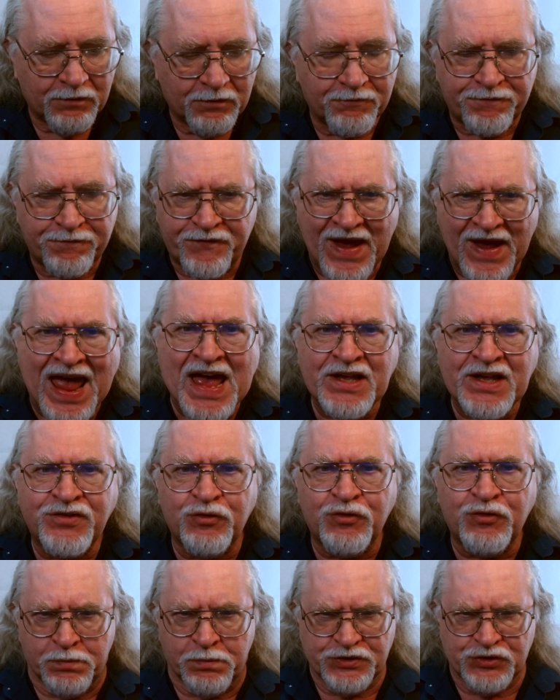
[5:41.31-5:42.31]

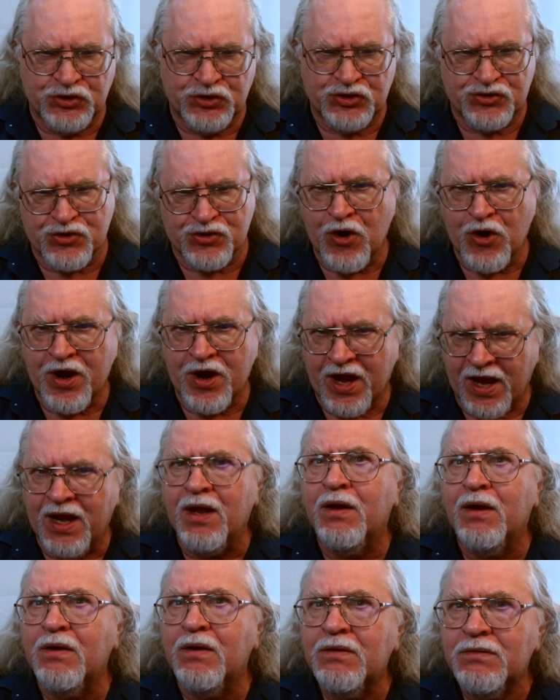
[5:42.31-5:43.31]
fast but sturdy,